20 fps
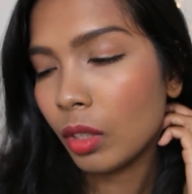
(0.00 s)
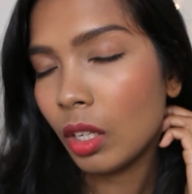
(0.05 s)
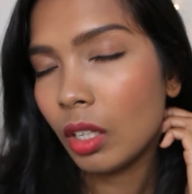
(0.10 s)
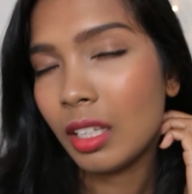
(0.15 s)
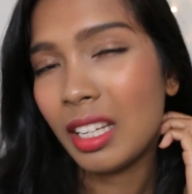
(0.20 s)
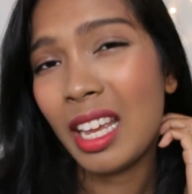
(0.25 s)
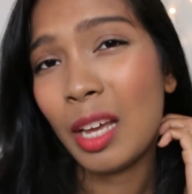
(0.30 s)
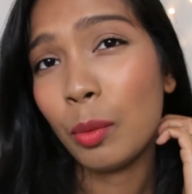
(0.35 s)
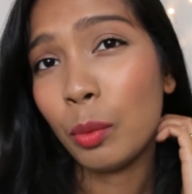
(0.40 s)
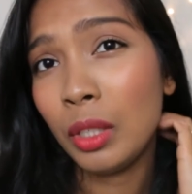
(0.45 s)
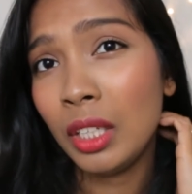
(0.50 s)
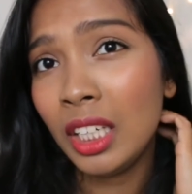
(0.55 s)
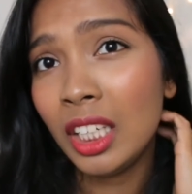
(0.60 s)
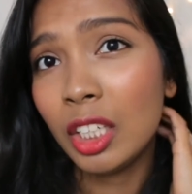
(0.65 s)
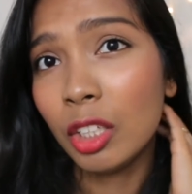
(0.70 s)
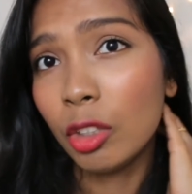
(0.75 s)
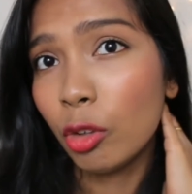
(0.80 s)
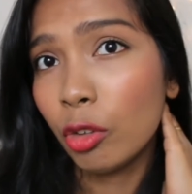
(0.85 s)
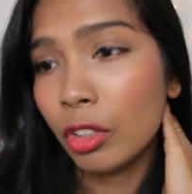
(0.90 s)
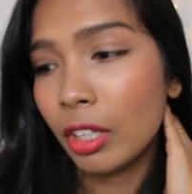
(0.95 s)
yeah, we need
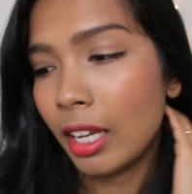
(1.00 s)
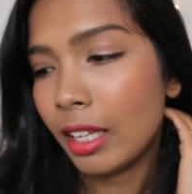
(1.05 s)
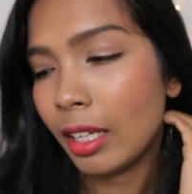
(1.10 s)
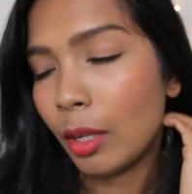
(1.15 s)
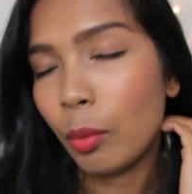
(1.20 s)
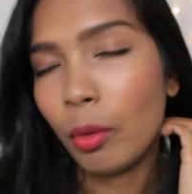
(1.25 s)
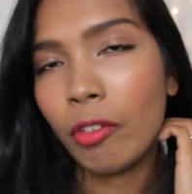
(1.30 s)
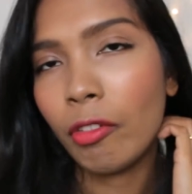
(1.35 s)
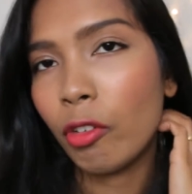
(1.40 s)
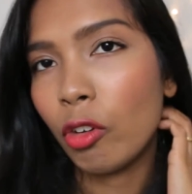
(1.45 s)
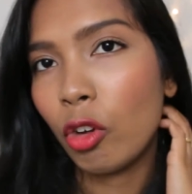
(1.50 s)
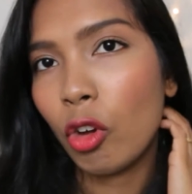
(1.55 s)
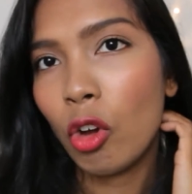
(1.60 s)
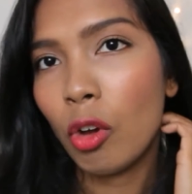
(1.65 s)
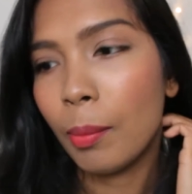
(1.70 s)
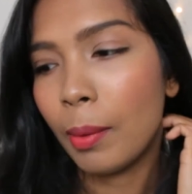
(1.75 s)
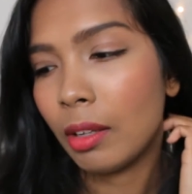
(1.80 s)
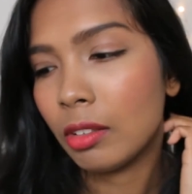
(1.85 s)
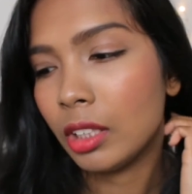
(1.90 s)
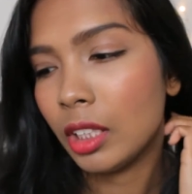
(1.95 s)
to go and get that. We forgot
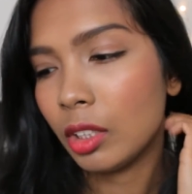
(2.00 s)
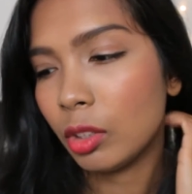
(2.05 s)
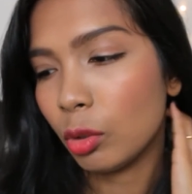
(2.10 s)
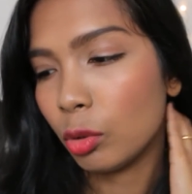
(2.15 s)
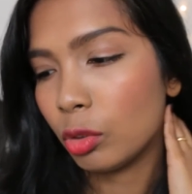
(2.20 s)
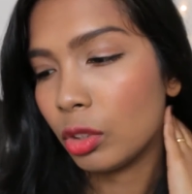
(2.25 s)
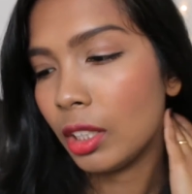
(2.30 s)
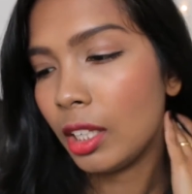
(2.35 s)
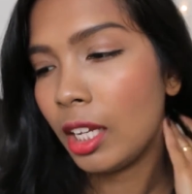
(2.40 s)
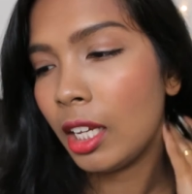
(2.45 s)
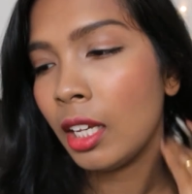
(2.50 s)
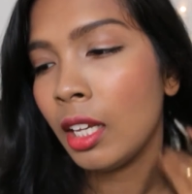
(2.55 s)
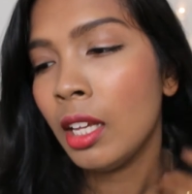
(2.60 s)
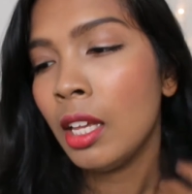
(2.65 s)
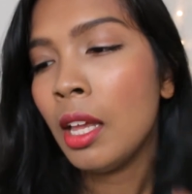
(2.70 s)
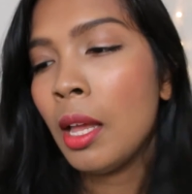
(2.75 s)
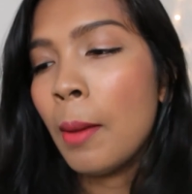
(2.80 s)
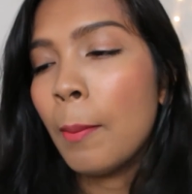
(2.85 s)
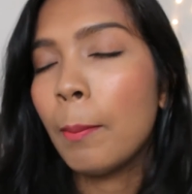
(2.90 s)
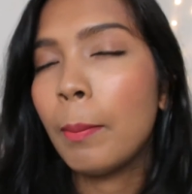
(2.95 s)
about it totally.
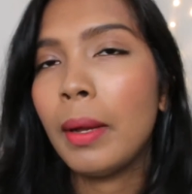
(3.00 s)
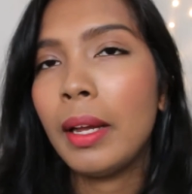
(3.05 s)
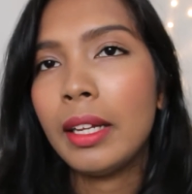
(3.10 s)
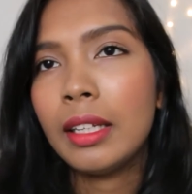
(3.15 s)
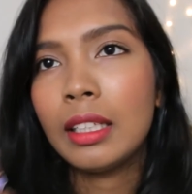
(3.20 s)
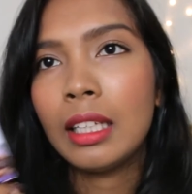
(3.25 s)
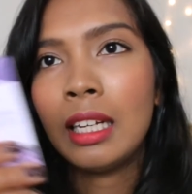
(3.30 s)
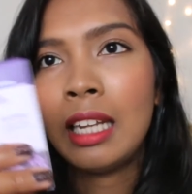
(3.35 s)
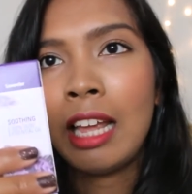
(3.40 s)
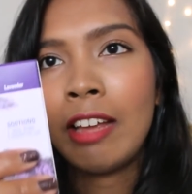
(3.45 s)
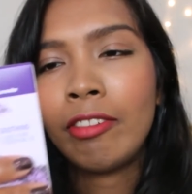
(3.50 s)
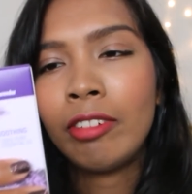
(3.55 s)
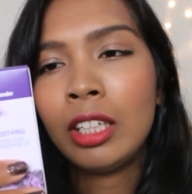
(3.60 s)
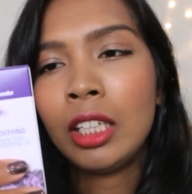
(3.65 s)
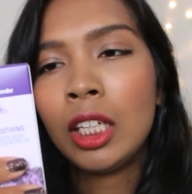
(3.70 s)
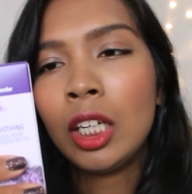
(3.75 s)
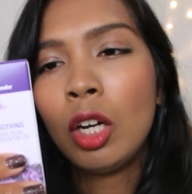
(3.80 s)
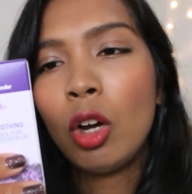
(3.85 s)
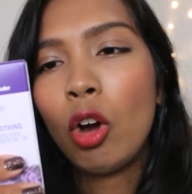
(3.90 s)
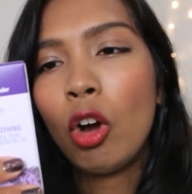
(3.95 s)
But the
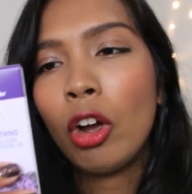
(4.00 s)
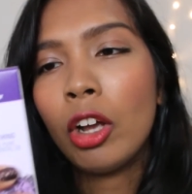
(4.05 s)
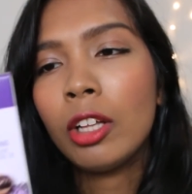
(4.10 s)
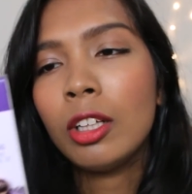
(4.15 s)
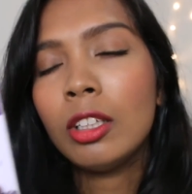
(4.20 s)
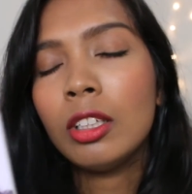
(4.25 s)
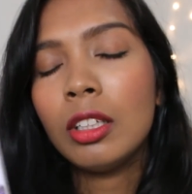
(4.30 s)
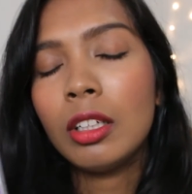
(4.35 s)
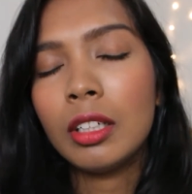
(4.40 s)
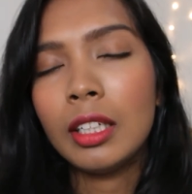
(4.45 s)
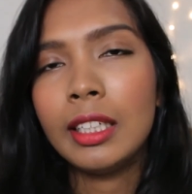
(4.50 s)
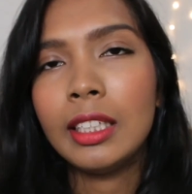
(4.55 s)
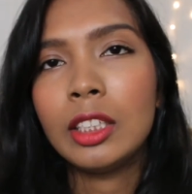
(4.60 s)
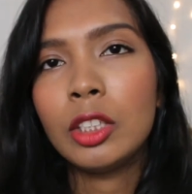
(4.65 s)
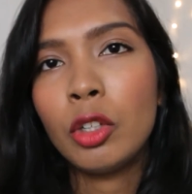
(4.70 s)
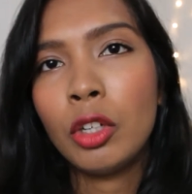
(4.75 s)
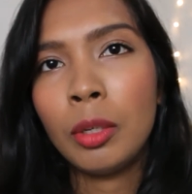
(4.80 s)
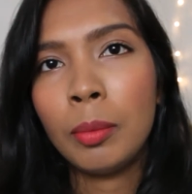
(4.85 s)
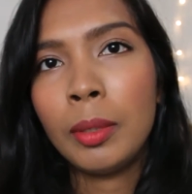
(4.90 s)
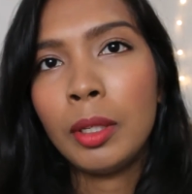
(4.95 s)
lavender oil is
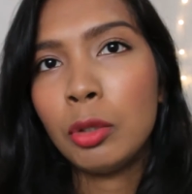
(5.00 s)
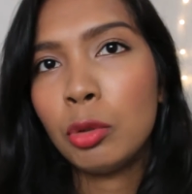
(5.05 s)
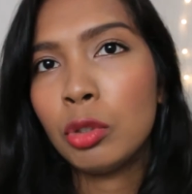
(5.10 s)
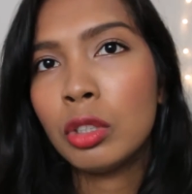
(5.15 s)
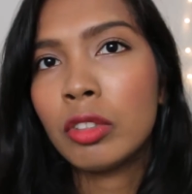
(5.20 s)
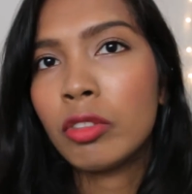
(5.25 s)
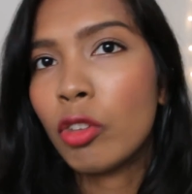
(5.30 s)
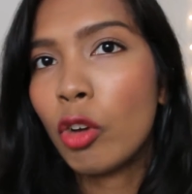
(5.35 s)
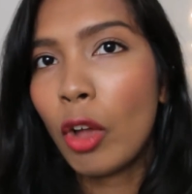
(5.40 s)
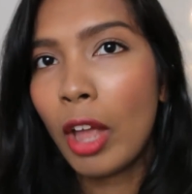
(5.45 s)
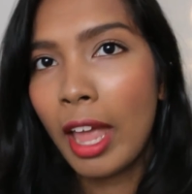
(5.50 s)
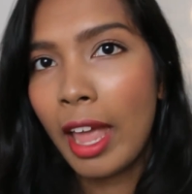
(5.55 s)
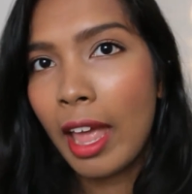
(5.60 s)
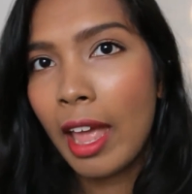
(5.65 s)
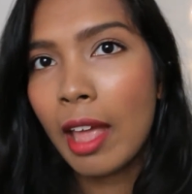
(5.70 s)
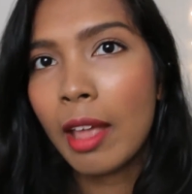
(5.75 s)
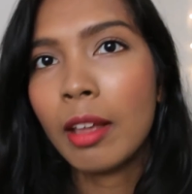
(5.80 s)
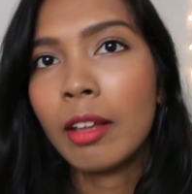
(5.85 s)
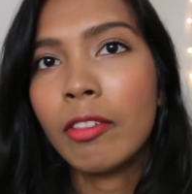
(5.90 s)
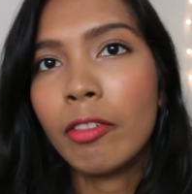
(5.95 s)
going to be used for
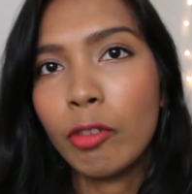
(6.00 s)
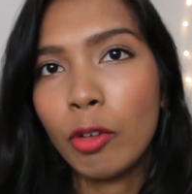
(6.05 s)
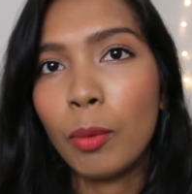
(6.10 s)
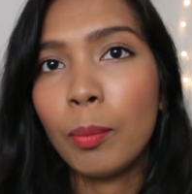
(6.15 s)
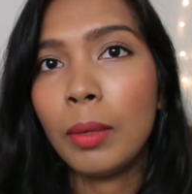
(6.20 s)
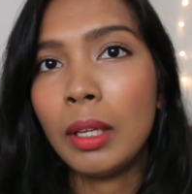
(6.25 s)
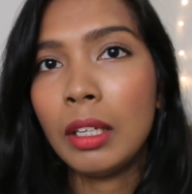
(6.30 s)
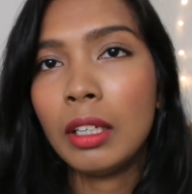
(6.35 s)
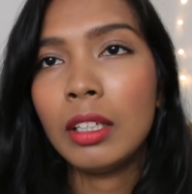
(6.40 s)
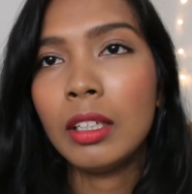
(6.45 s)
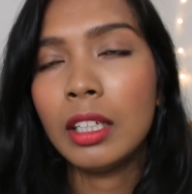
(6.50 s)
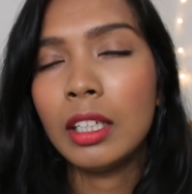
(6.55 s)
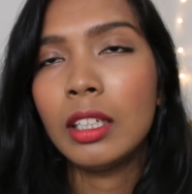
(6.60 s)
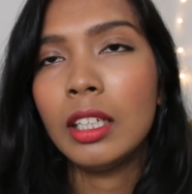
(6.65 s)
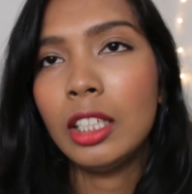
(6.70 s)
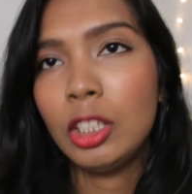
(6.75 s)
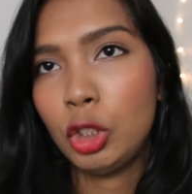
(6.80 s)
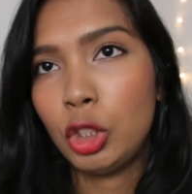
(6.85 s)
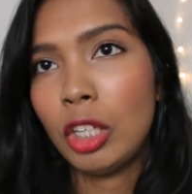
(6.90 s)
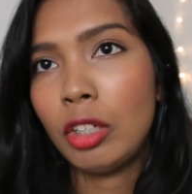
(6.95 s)
hair, for me
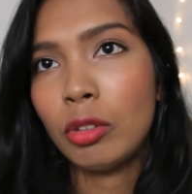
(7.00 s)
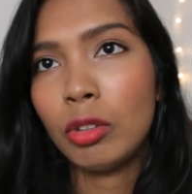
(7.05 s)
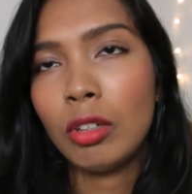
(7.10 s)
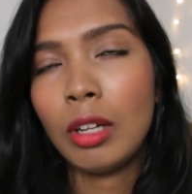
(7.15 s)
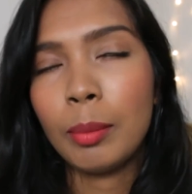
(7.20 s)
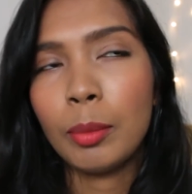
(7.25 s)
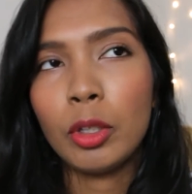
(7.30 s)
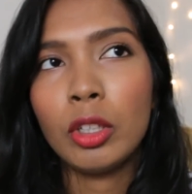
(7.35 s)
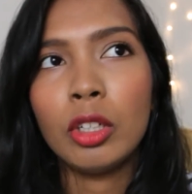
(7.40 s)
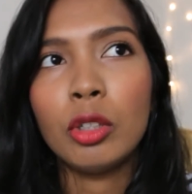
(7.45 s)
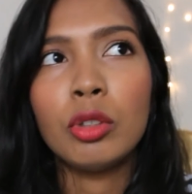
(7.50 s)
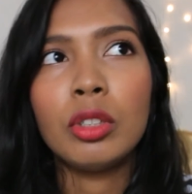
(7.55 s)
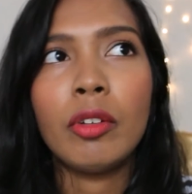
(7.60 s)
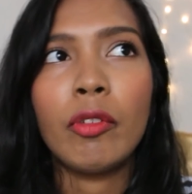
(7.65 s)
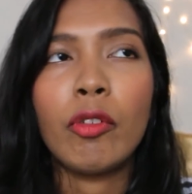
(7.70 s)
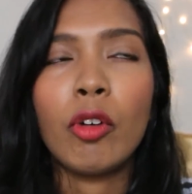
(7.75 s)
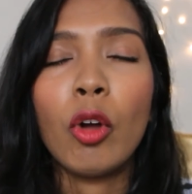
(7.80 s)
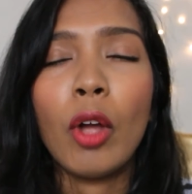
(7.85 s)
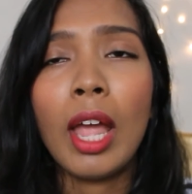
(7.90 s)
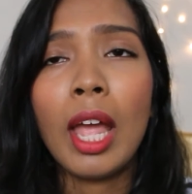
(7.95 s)
in general. I'm going to use it
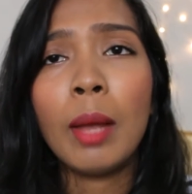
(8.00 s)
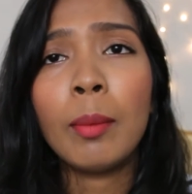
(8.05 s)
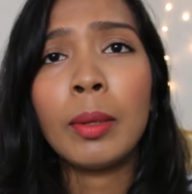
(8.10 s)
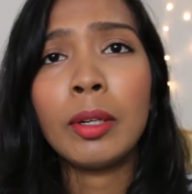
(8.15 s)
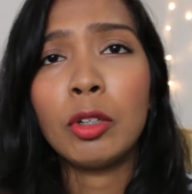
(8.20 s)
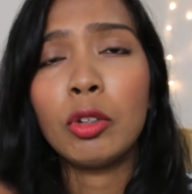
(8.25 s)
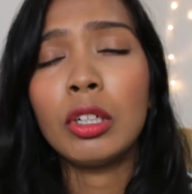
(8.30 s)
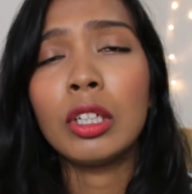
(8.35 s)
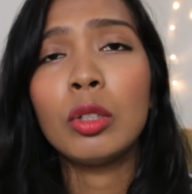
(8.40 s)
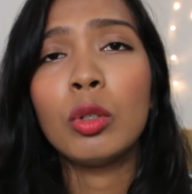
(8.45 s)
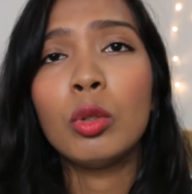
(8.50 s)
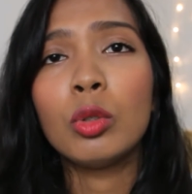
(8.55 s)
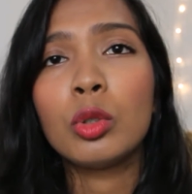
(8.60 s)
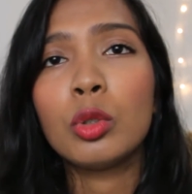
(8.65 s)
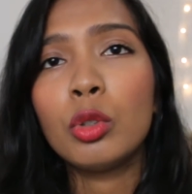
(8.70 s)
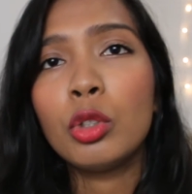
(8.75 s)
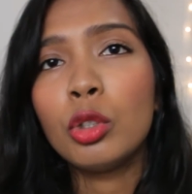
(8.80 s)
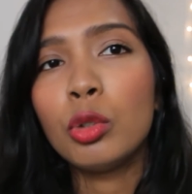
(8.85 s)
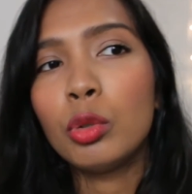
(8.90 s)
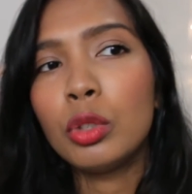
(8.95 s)
for hair, but you can
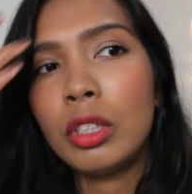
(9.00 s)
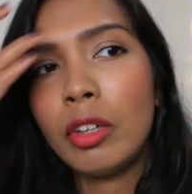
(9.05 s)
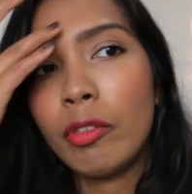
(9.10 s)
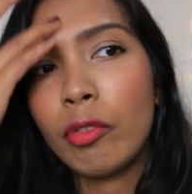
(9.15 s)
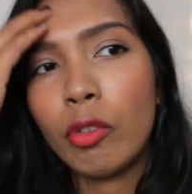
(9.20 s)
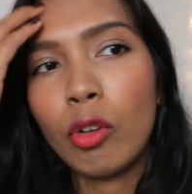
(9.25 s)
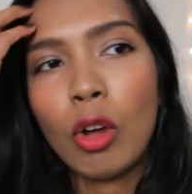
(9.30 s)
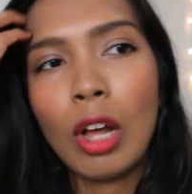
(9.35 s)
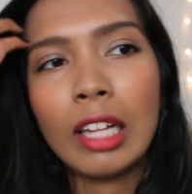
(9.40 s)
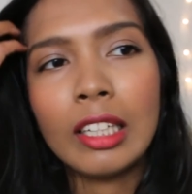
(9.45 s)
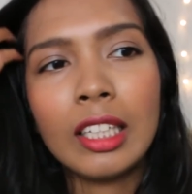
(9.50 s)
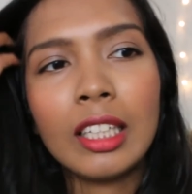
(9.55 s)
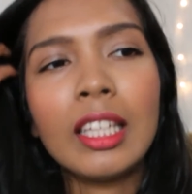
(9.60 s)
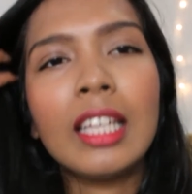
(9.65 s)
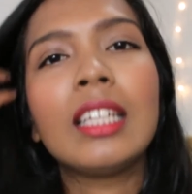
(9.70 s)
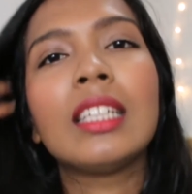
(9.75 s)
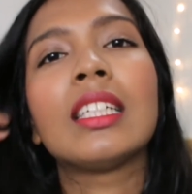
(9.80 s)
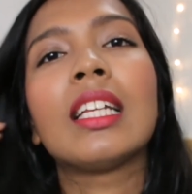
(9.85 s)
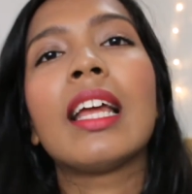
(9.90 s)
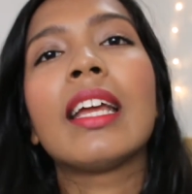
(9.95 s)
also use it for other
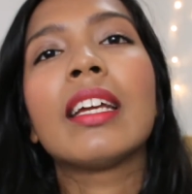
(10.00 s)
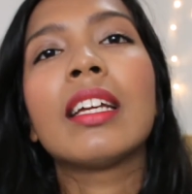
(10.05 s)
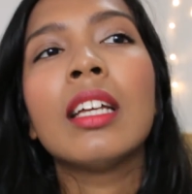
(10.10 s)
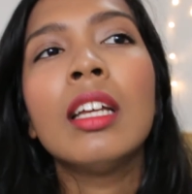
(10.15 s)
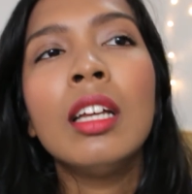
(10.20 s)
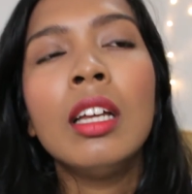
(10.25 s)
things, like